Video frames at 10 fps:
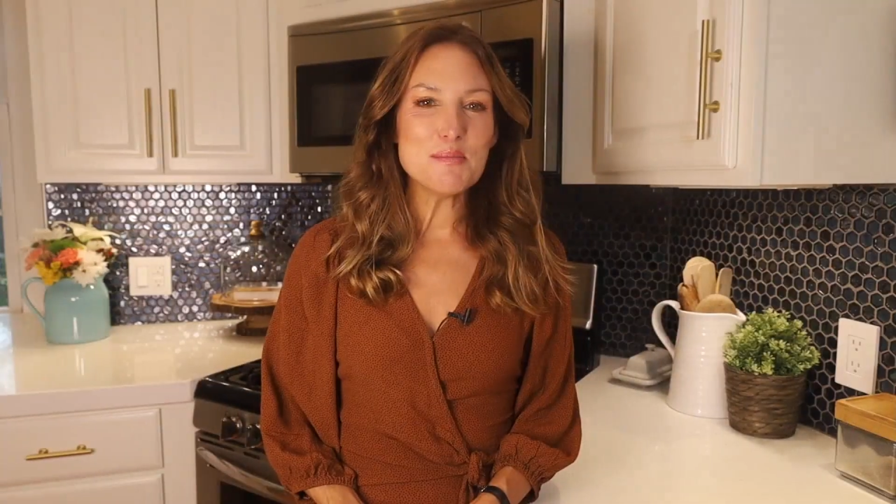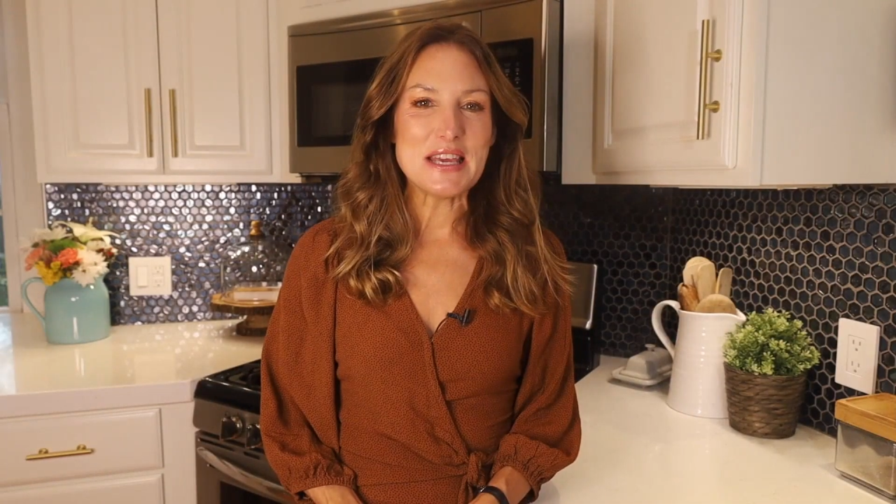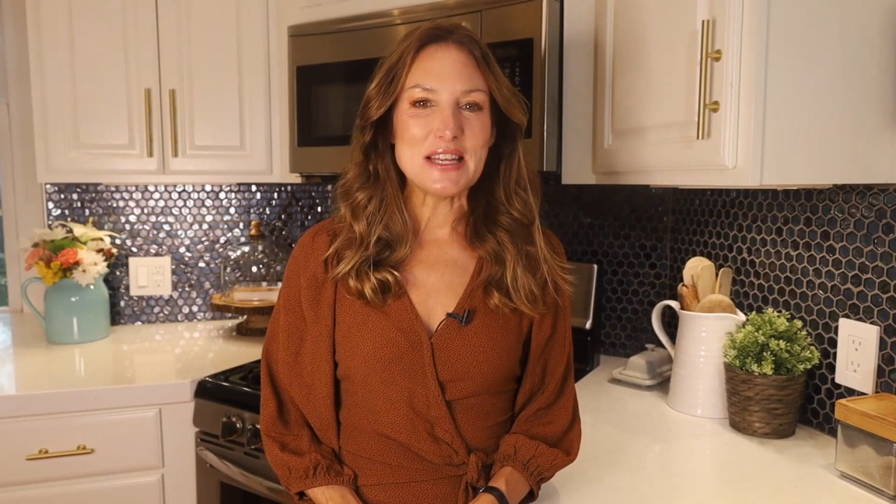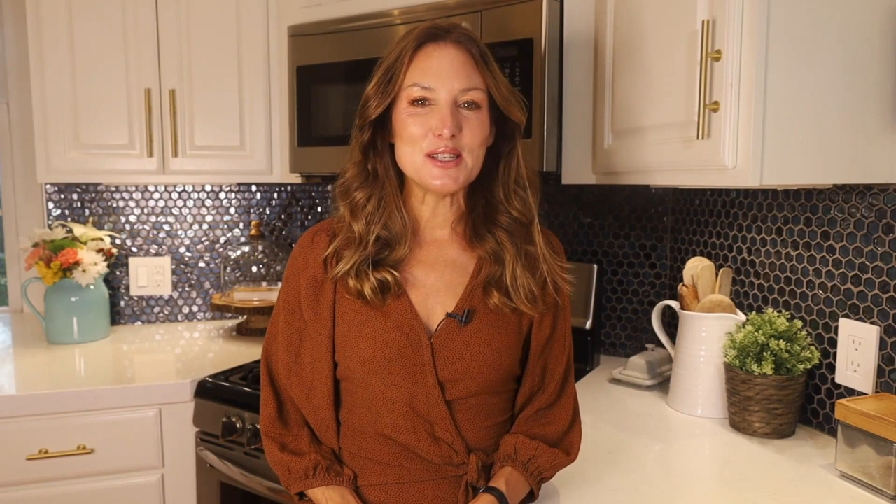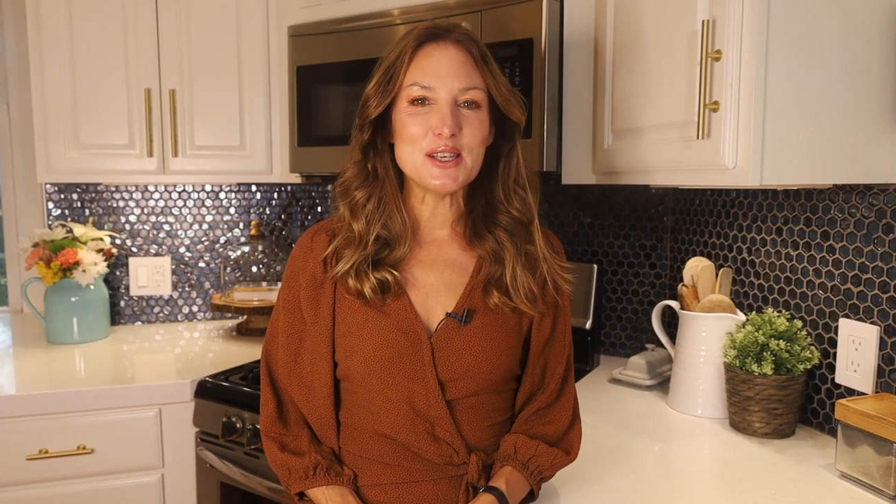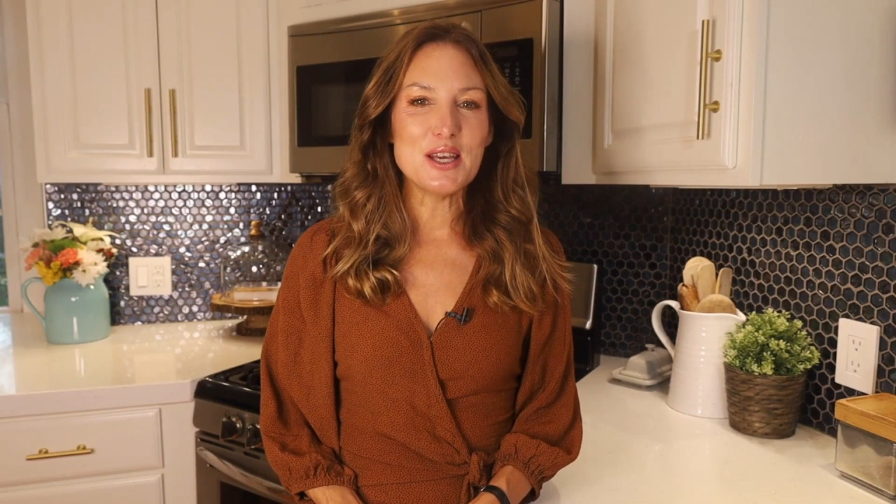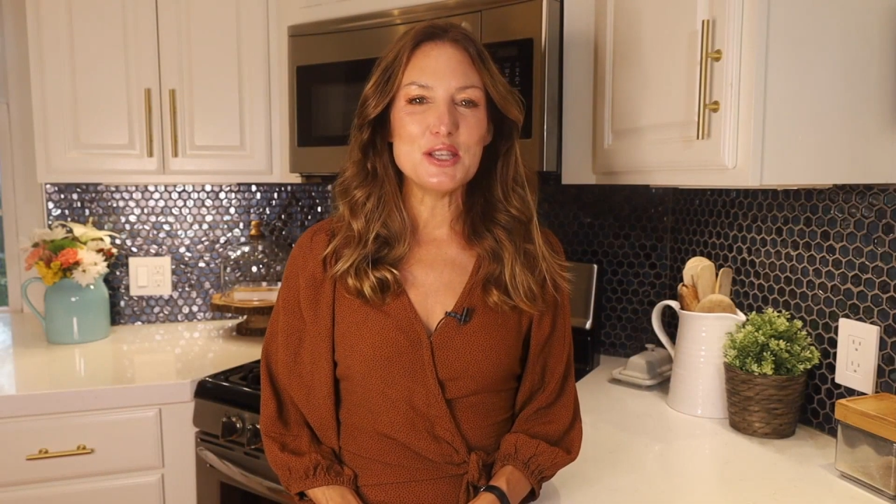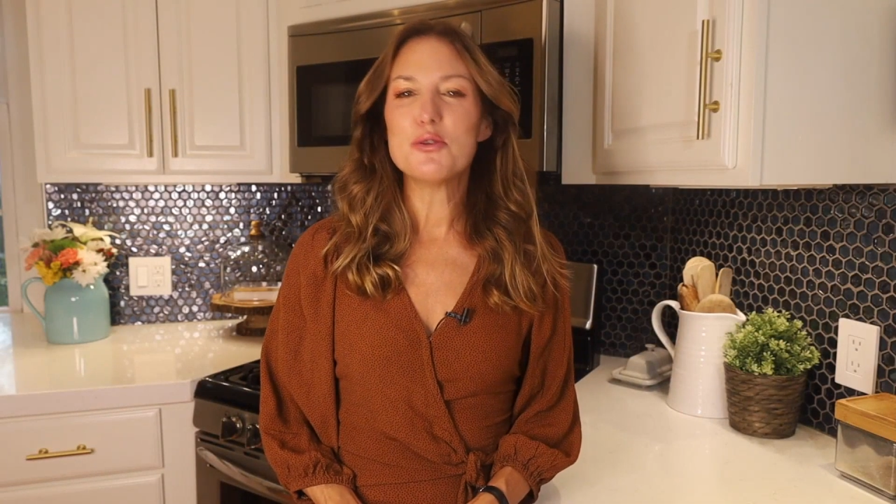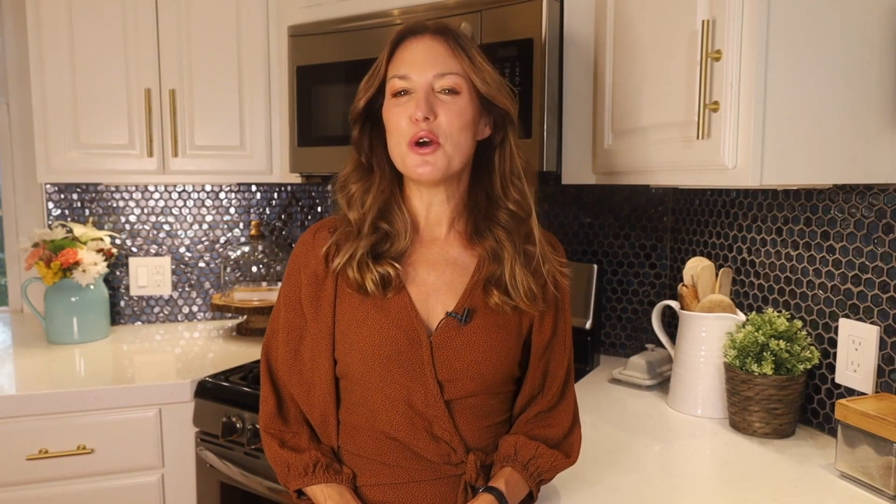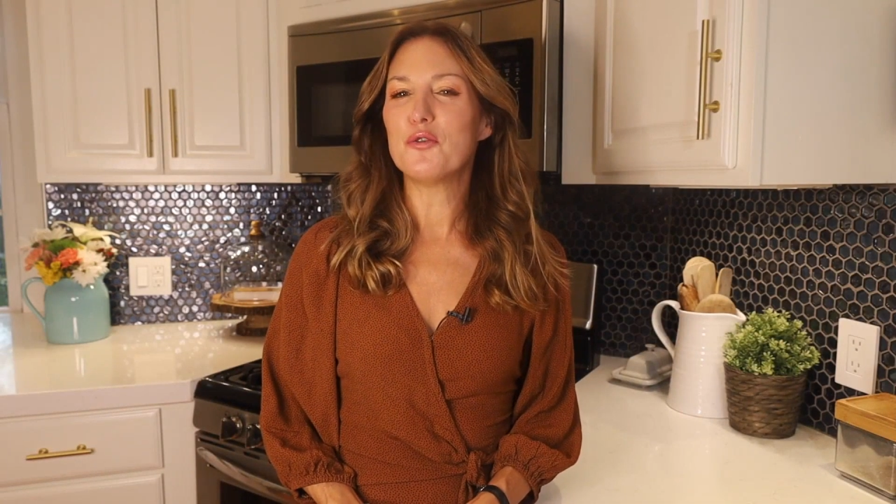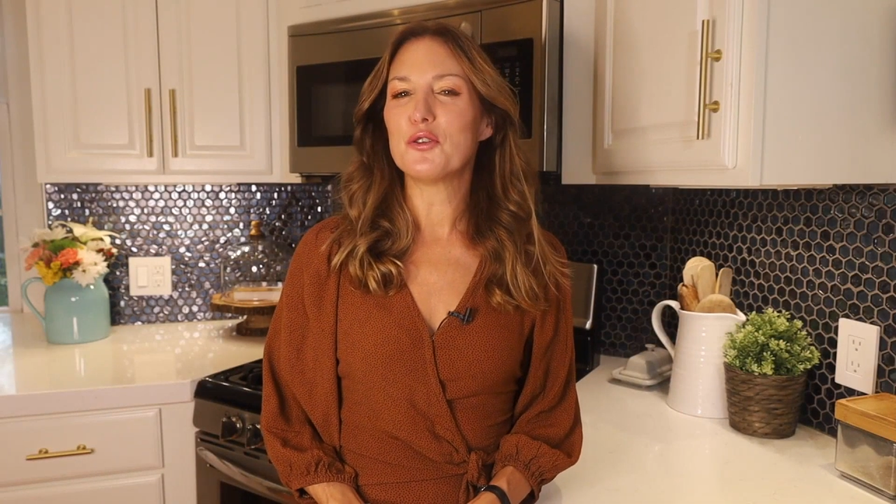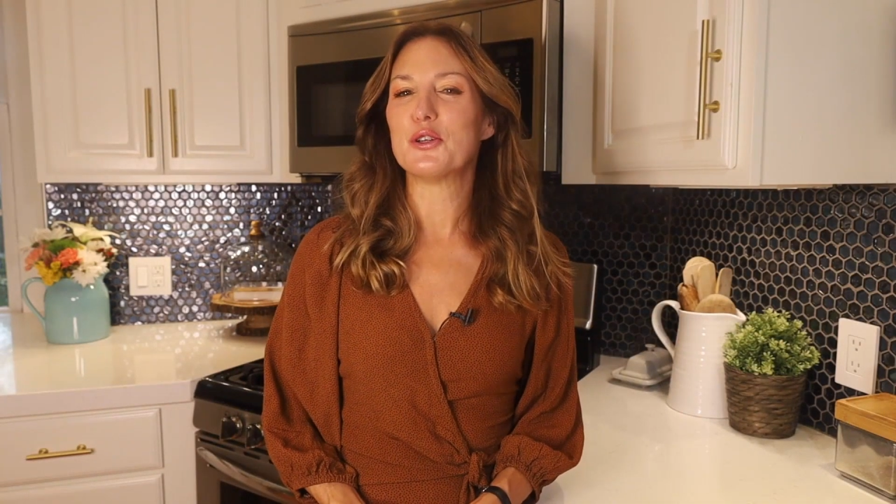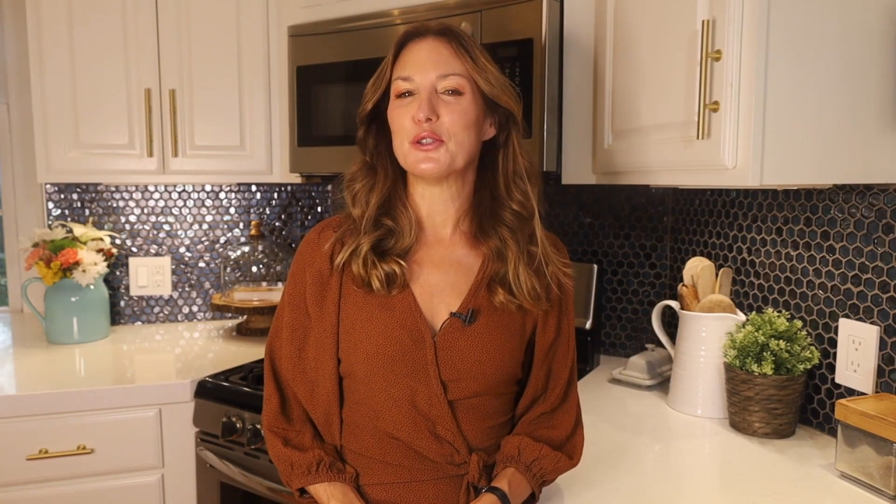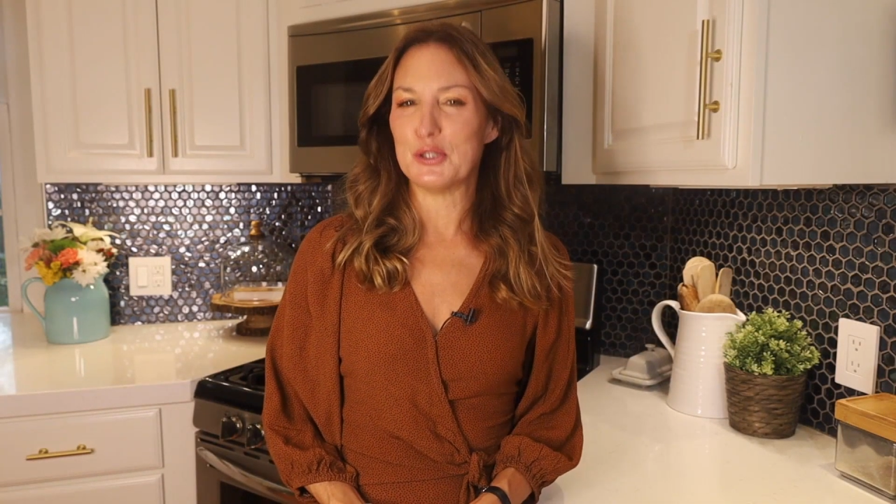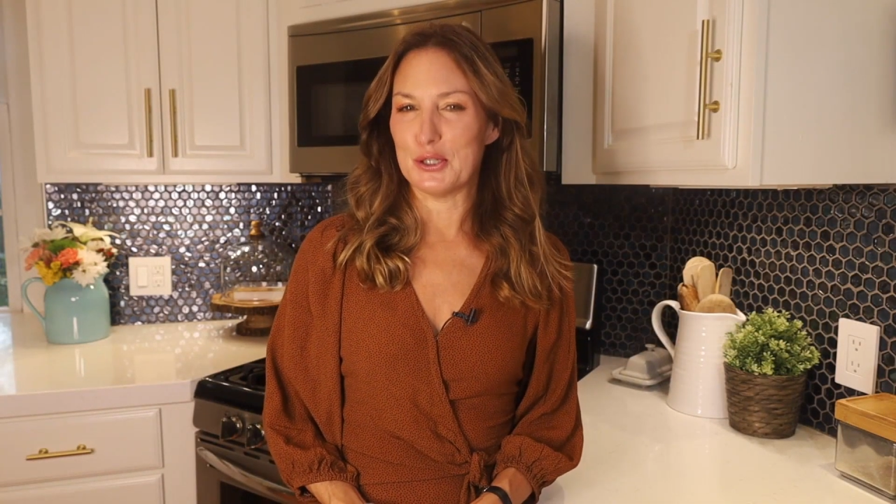means you go for
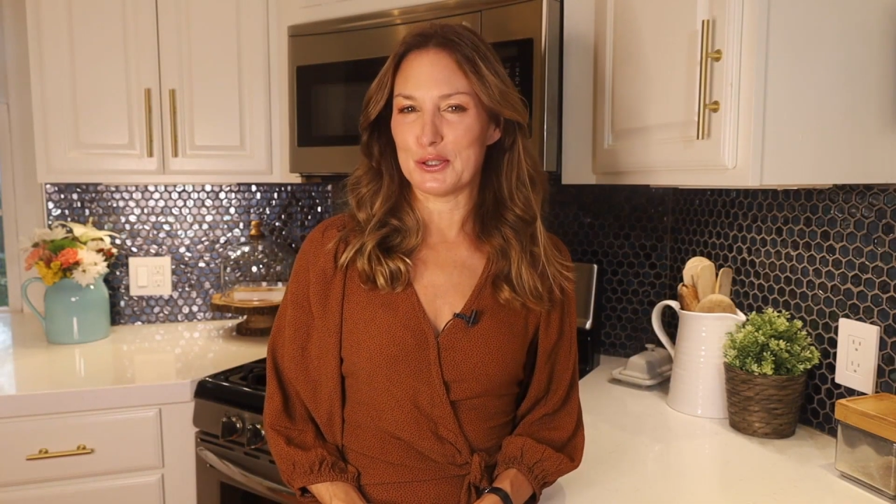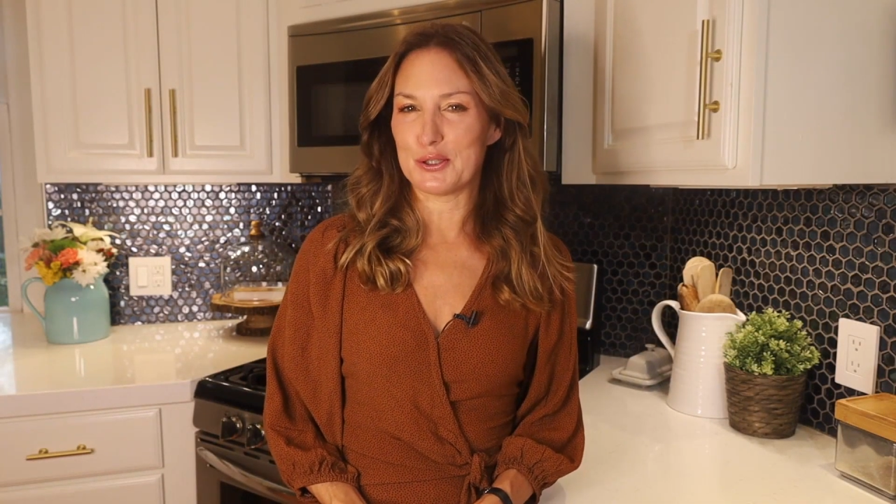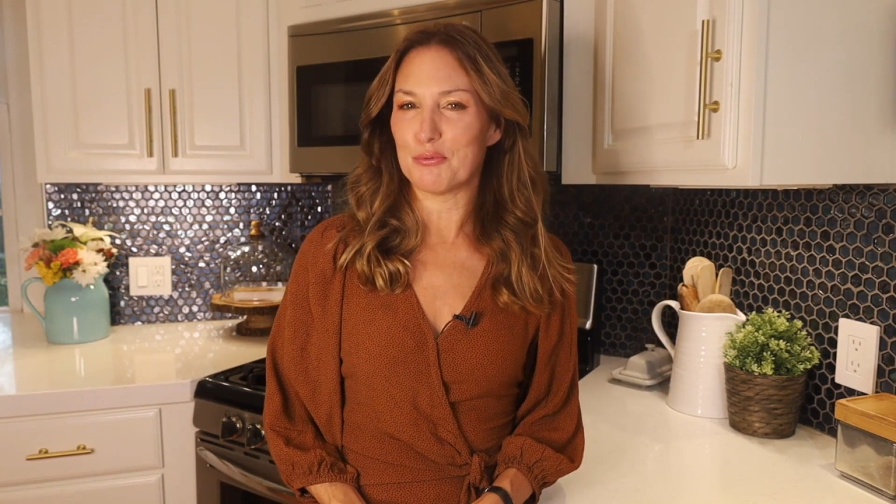the looks